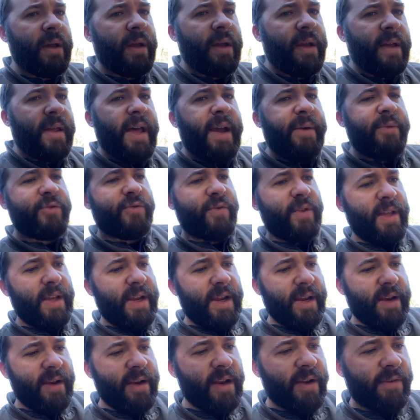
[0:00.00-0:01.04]
was really
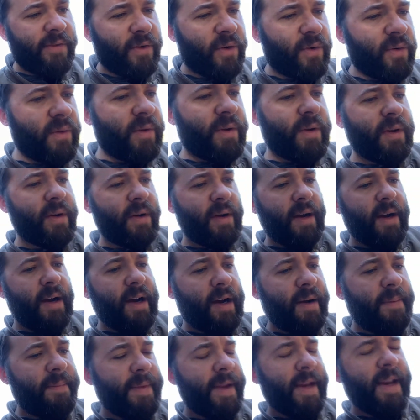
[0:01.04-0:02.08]
getting difficult.
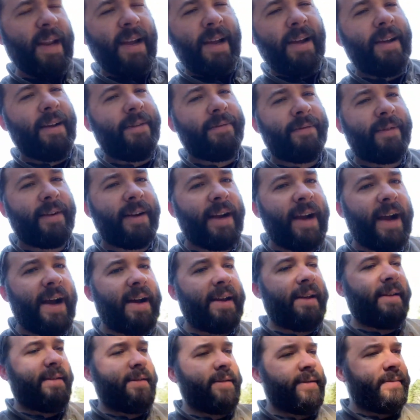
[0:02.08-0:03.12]
I
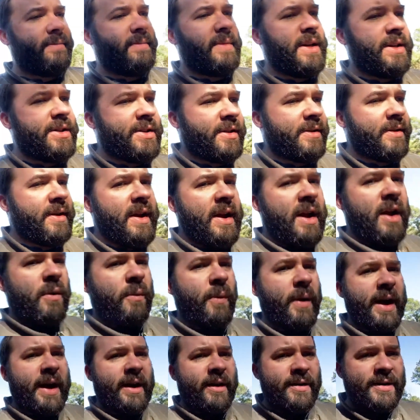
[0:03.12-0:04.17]
forgot to mention,
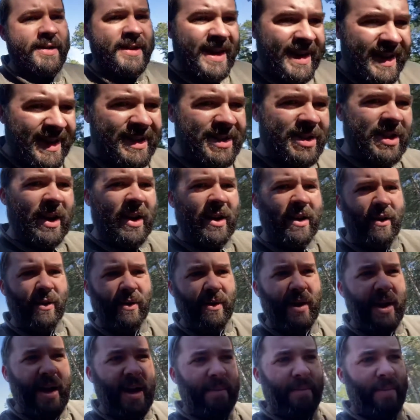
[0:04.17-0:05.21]
we had our second child,
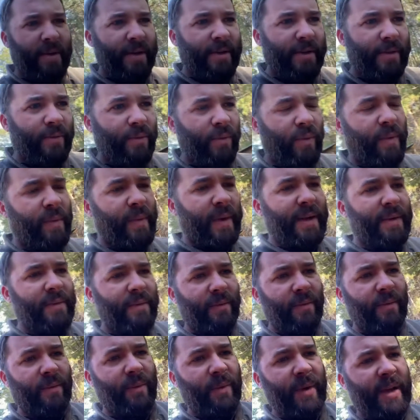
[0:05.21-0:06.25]
but when
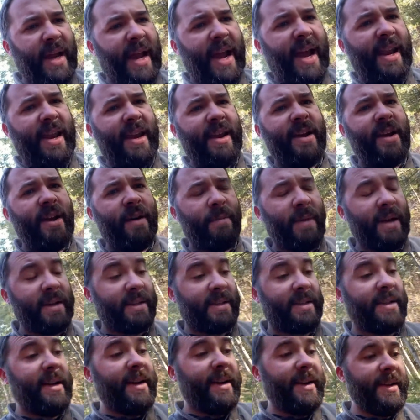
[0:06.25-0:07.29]
we had him, my
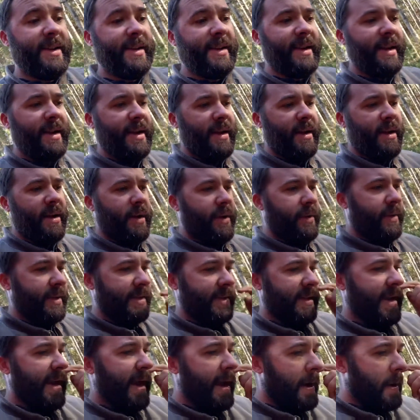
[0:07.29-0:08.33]
son, who is
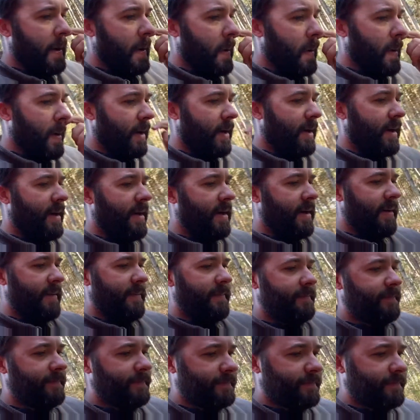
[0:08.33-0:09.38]
now,
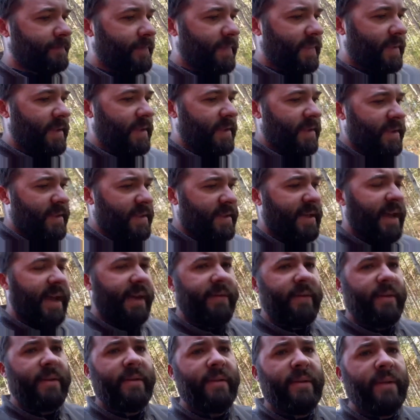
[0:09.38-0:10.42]
7,